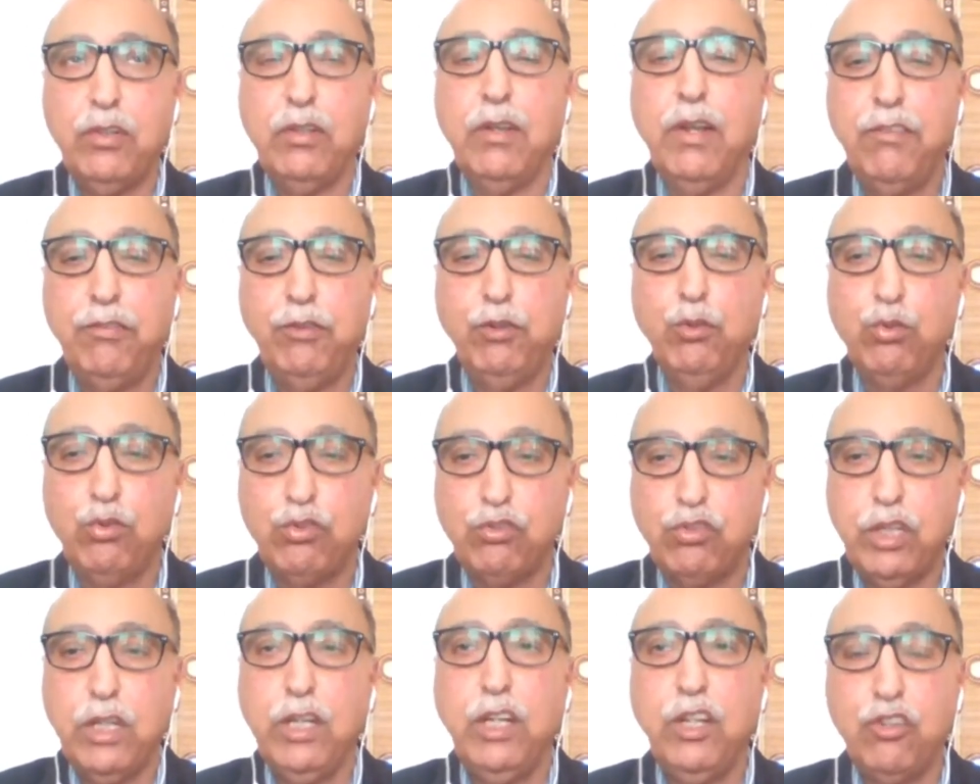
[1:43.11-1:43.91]
if you
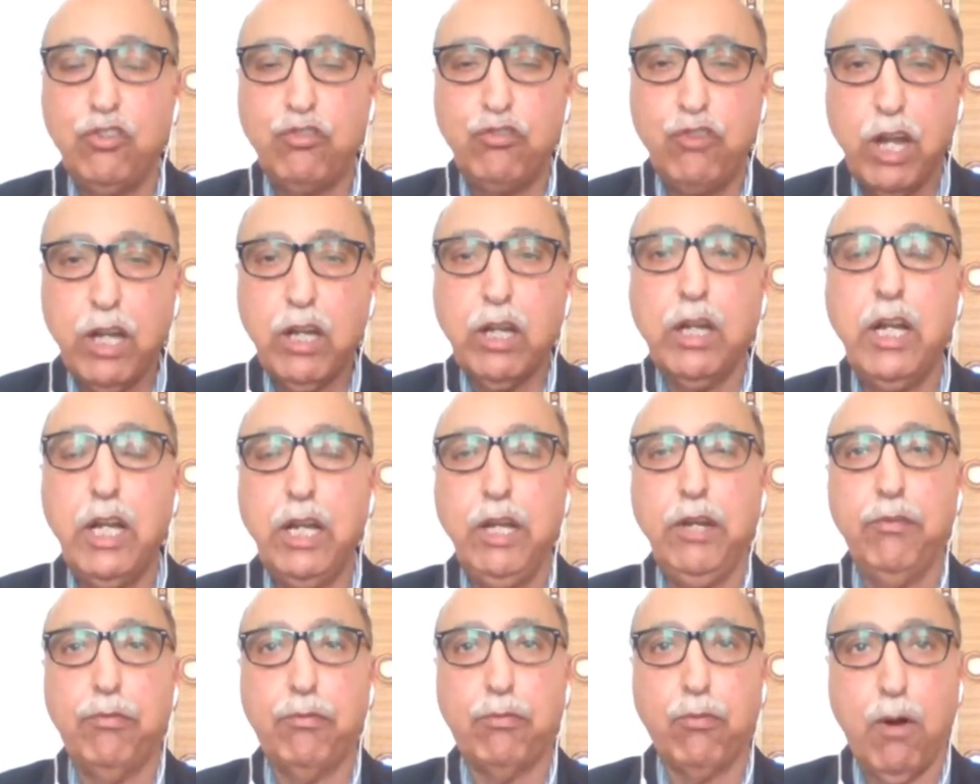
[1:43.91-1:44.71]
see
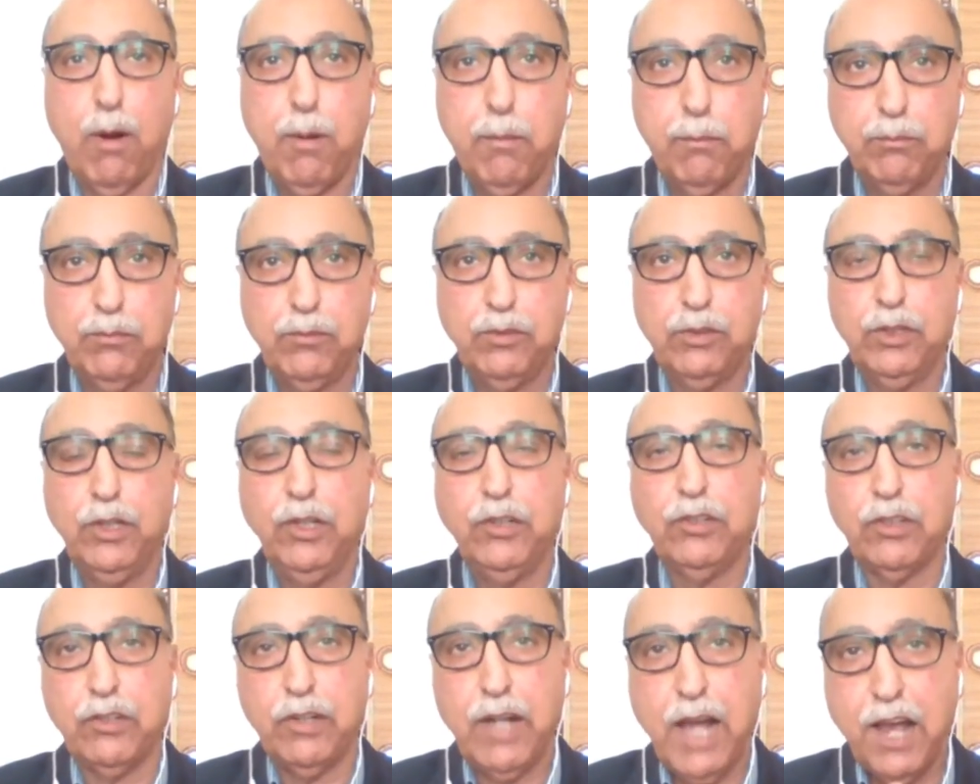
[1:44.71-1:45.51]
strictly from the
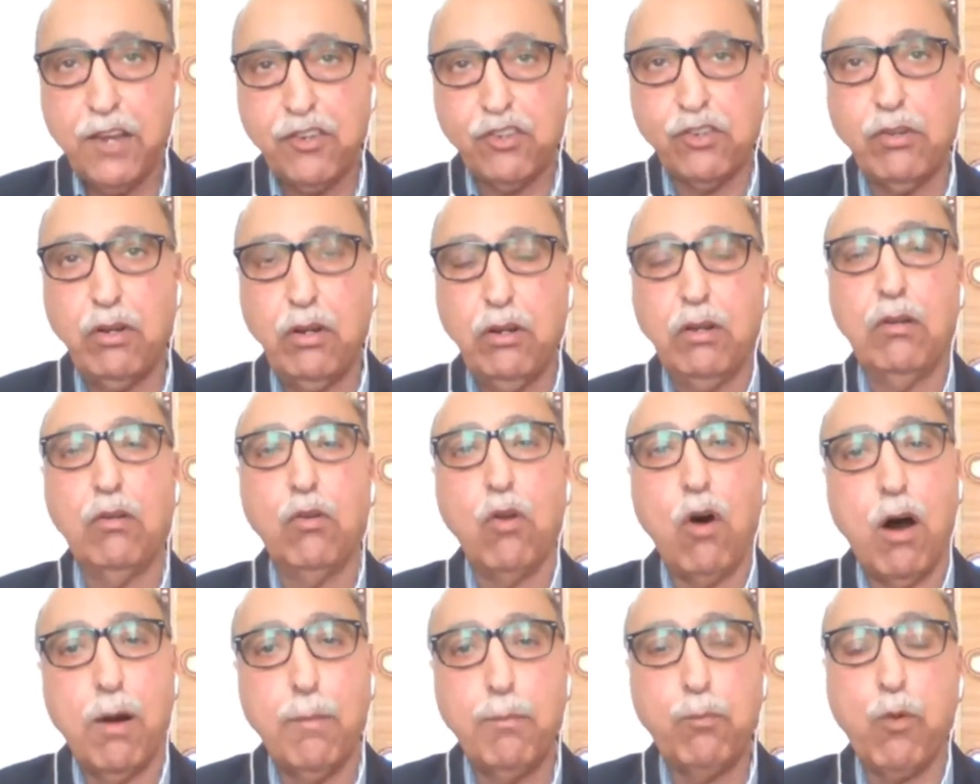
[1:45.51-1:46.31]
international
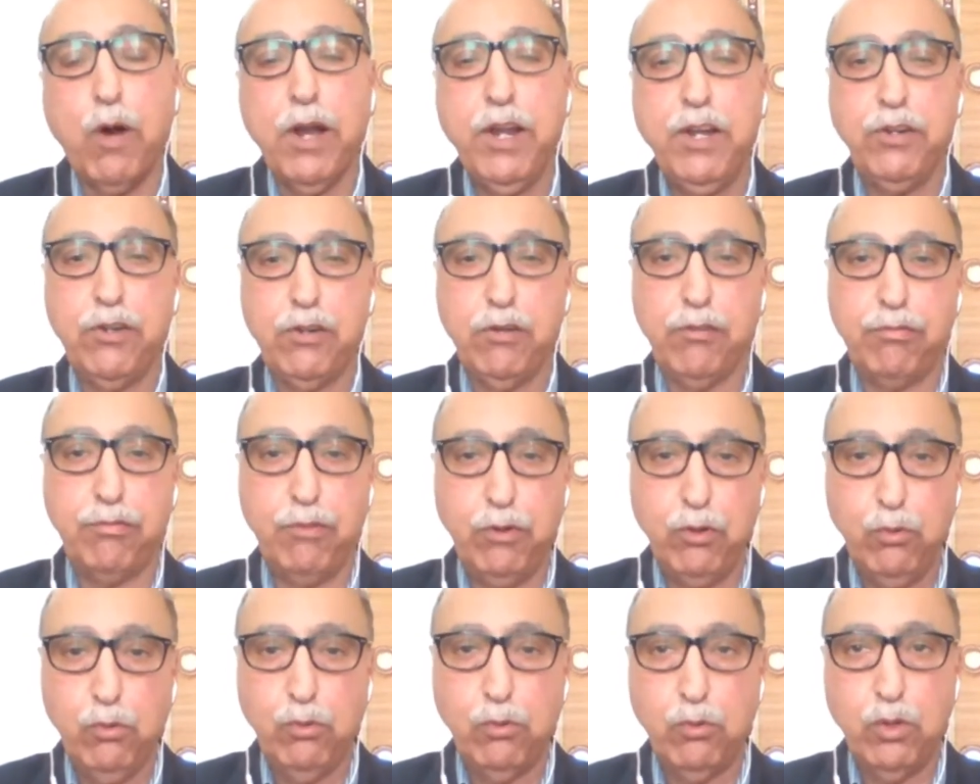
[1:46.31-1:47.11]
law point of
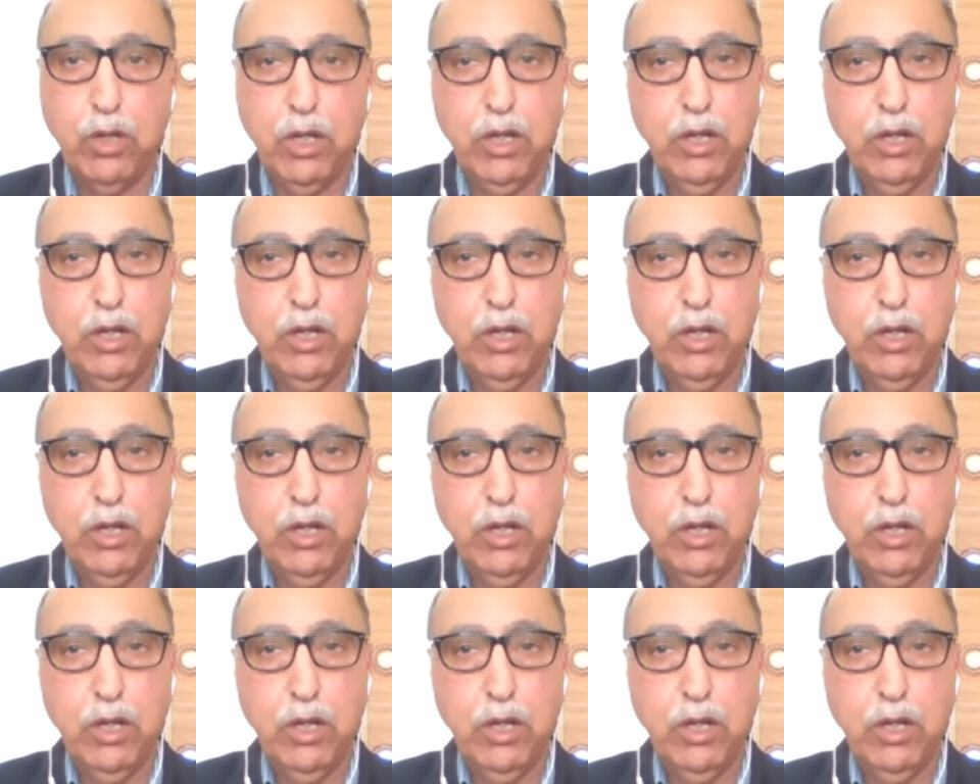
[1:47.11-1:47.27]
view,